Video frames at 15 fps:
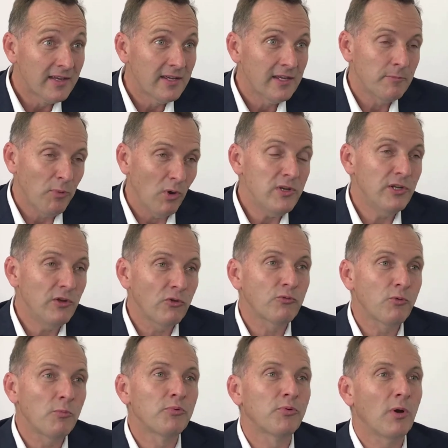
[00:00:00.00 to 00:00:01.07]
Bond yields
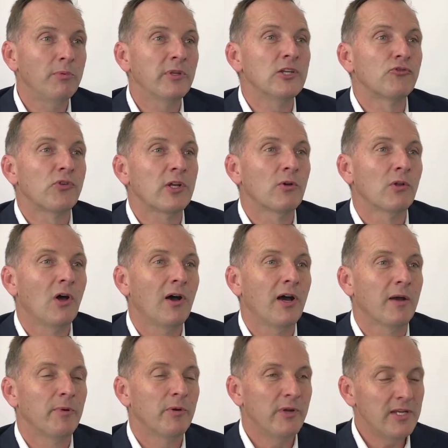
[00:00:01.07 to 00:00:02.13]
will probably trickle higher,
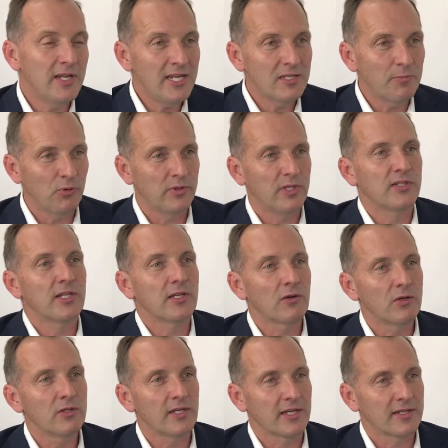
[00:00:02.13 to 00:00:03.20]
but we need to put this in
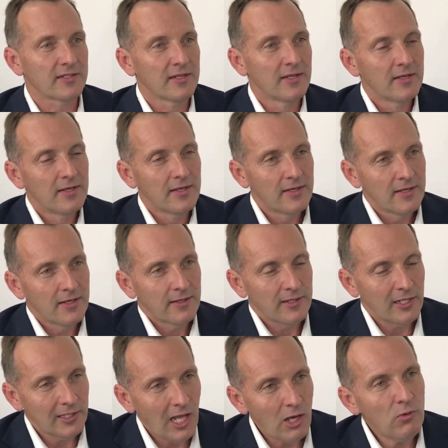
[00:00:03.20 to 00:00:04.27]
context. The
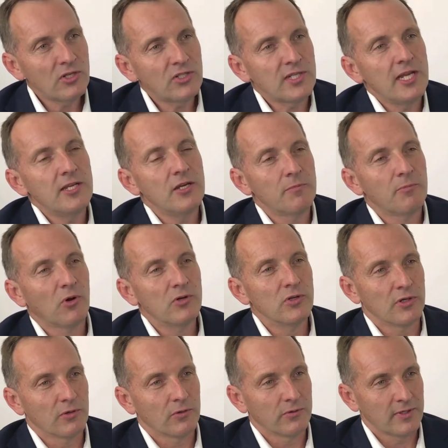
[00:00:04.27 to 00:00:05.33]
lowest 10-year bond
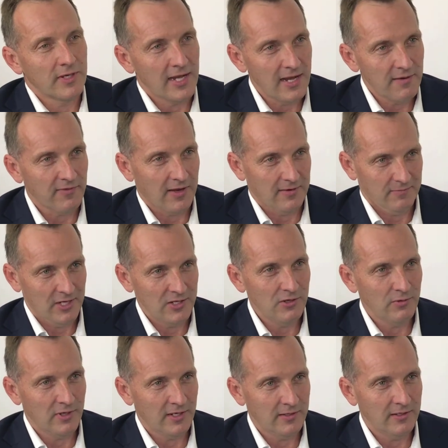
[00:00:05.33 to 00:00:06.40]
yield ever
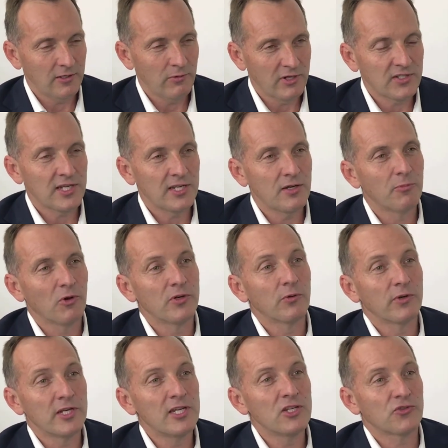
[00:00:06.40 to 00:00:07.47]
in US 10-year bond yield
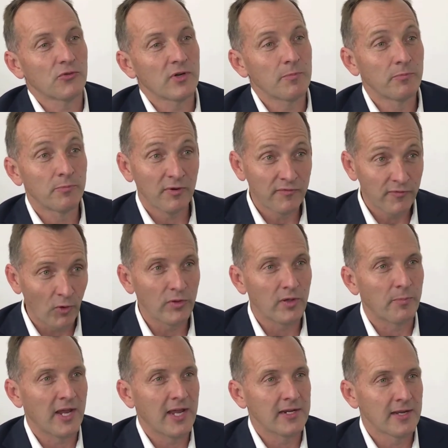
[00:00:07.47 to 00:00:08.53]
in history before the
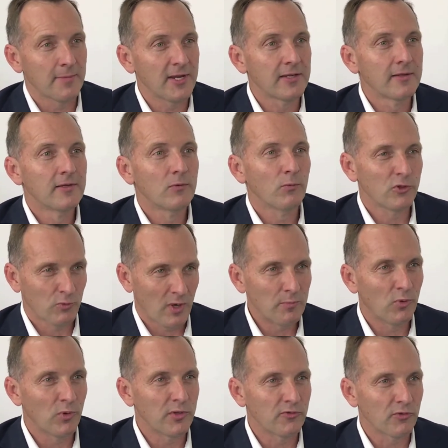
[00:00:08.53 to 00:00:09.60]
pandemic was
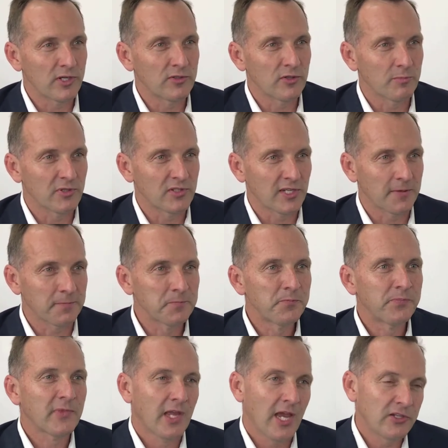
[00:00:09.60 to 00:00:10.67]
1.32%.
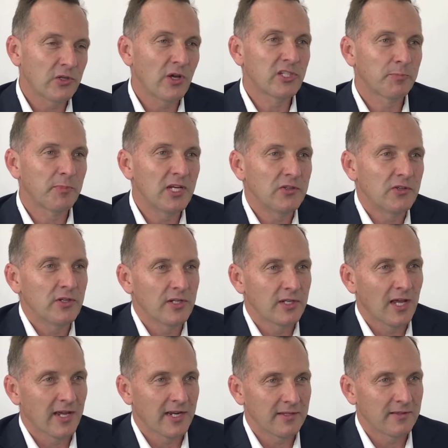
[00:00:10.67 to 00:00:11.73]
As I speak to you
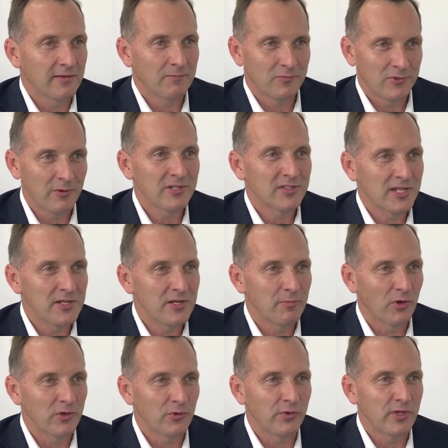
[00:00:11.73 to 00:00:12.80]
today, the US 10-year
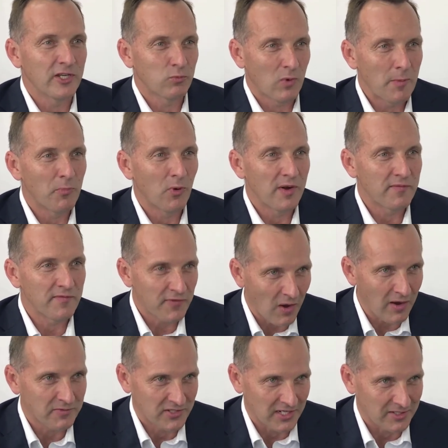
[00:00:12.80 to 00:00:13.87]
bond yield is
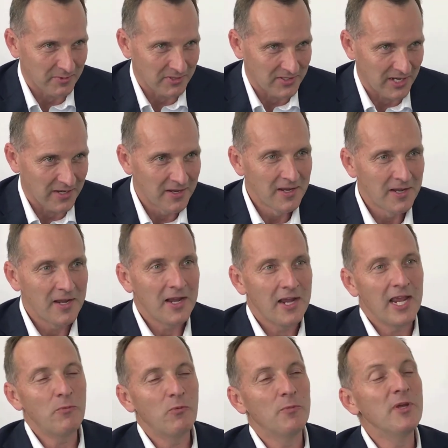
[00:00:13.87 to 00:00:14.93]
1.56%.
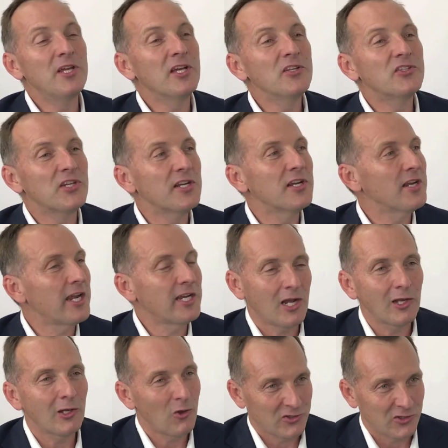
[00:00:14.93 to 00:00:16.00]
It would be considered a
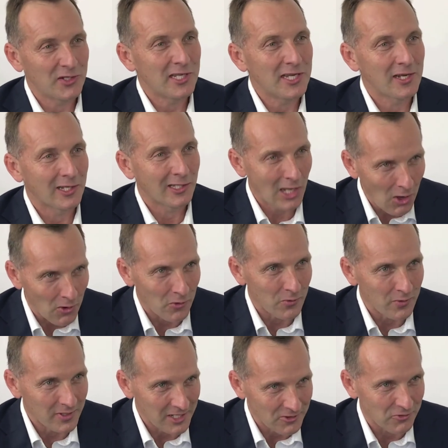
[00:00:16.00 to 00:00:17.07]
colossally
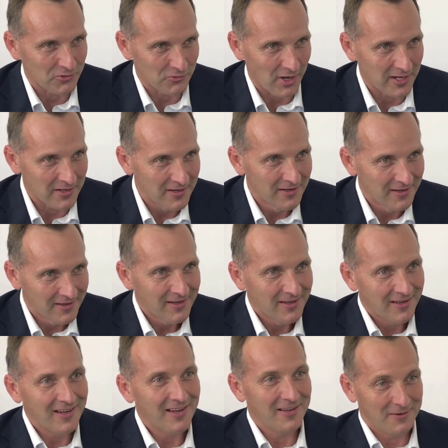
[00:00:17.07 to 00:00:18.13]
low interest rate.
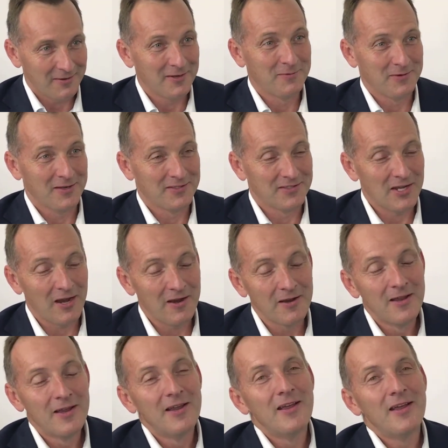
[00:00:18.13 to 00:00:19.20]
So
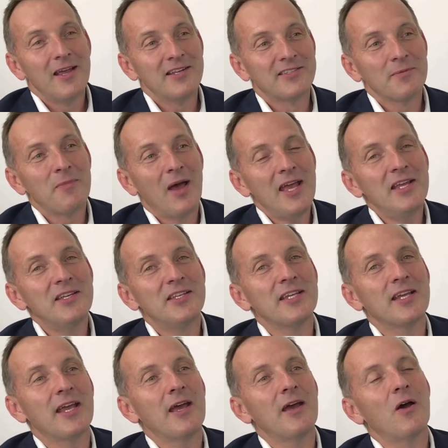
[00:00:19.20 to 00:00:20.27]
it's amazing
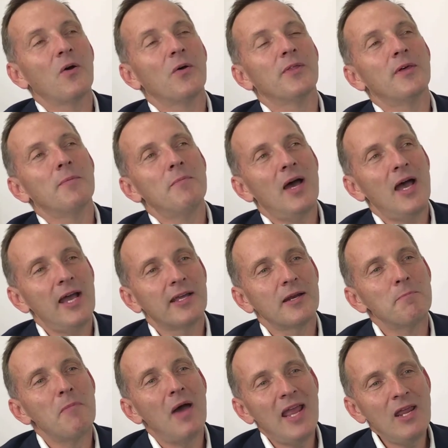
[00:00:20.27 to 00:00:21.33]
how the market
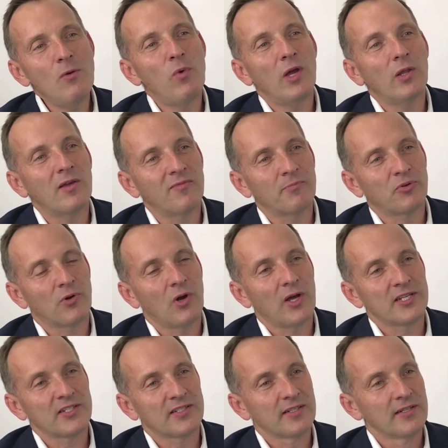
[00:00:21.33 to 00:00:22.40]
may well have
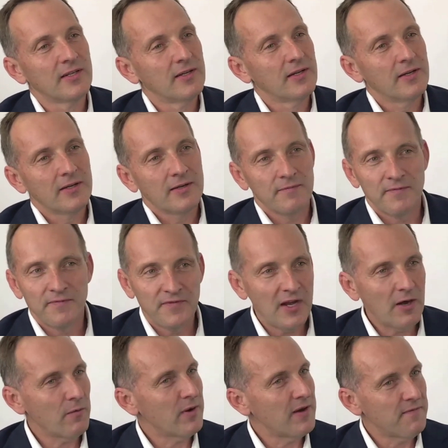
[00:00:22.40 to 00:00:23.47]
priced
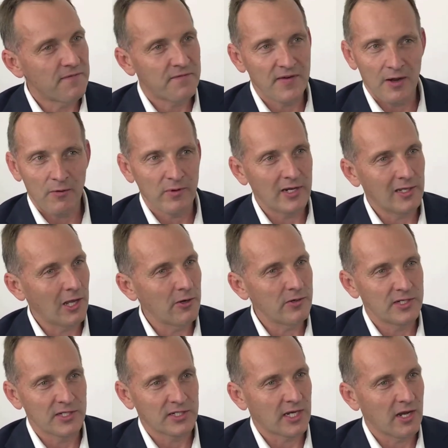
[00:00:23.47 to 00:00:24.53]
very, very low
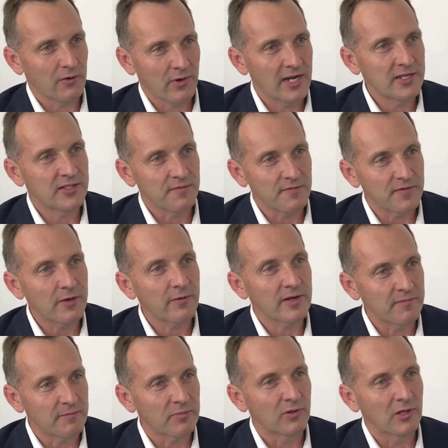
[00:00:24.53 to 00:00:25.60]
discount rates and
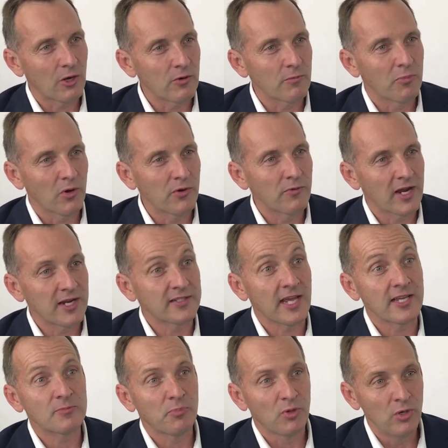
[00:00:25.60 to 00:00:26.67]
very low bond rates
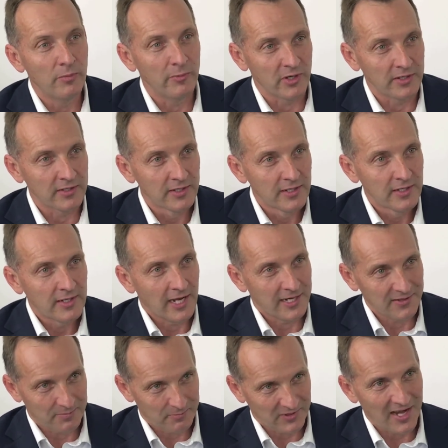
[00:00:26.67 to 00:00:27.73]
as permanent and
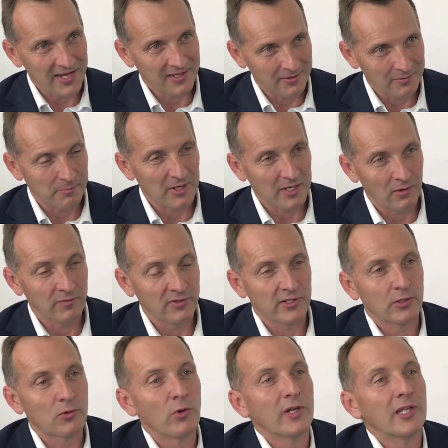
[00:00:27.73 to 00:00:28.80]
has taken, been obviously
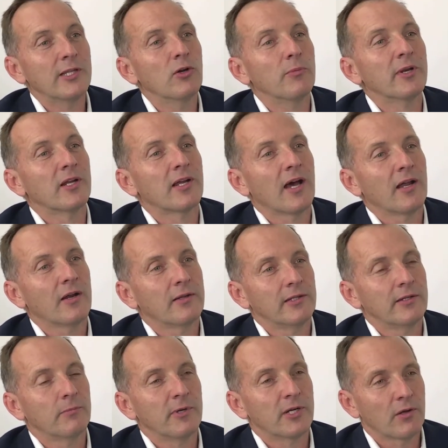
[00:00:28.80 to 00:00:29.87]
caught a little bit of guard,
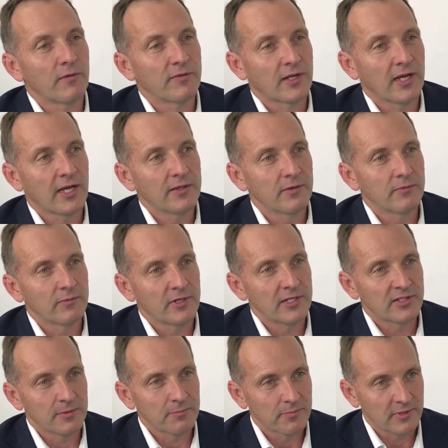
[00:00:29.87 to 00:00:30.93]
little bit off guard in the
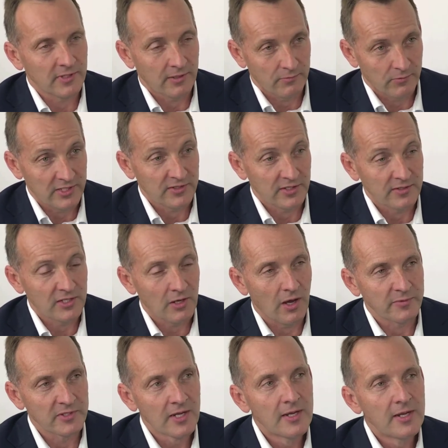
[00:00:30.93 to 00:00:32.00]
recent, you know, recent
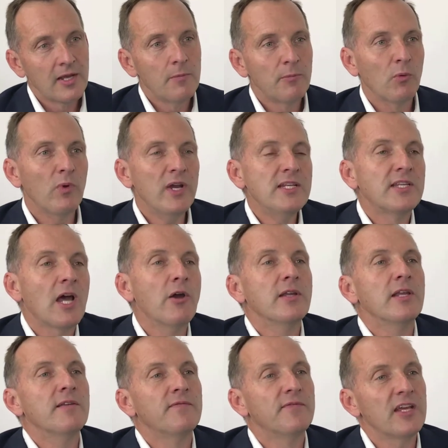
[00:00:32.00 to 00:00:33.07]
times. But we don't
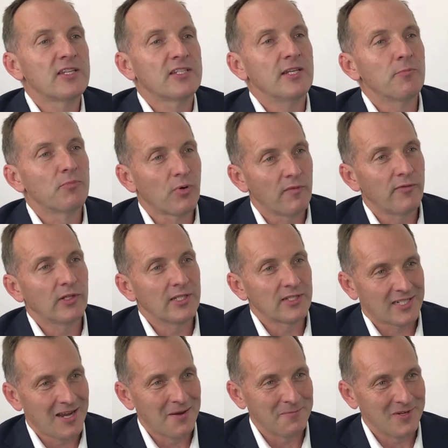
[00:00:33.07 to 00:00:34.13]
invest in profitless
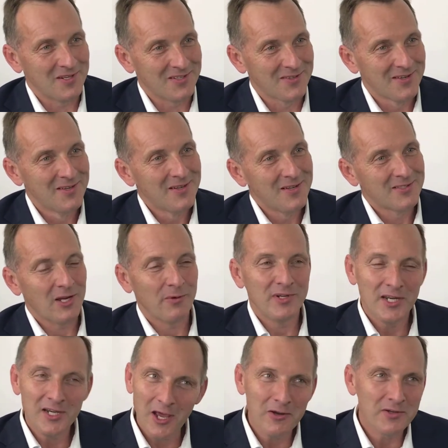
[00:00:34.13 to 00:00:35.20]
companies. So we
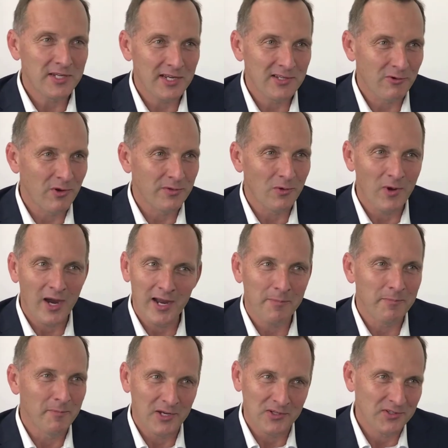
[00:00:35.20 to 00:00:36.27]
didn't own Tesla on the way up,
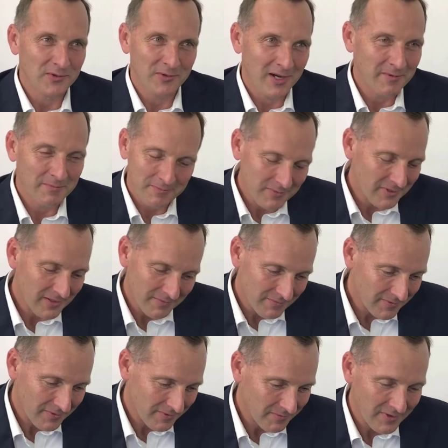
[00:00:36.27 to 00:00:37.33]
much to our, you
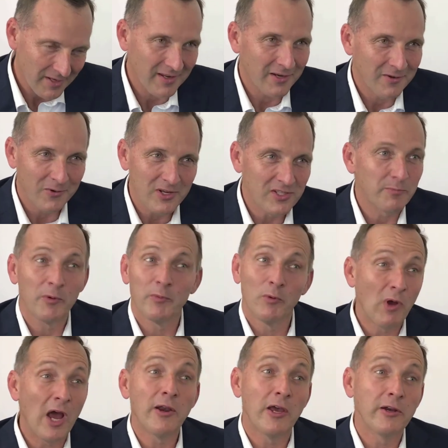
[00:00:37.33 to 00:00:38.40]
know, annoyance, but we
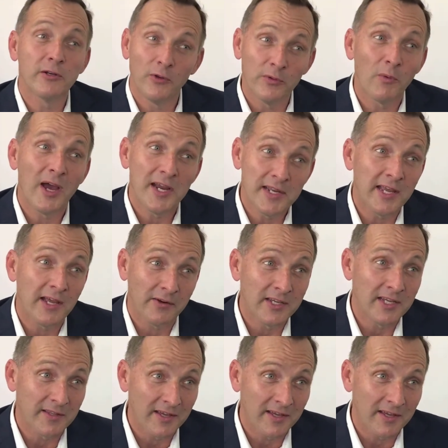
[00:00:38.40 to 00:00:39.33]
won't own it on the way down either.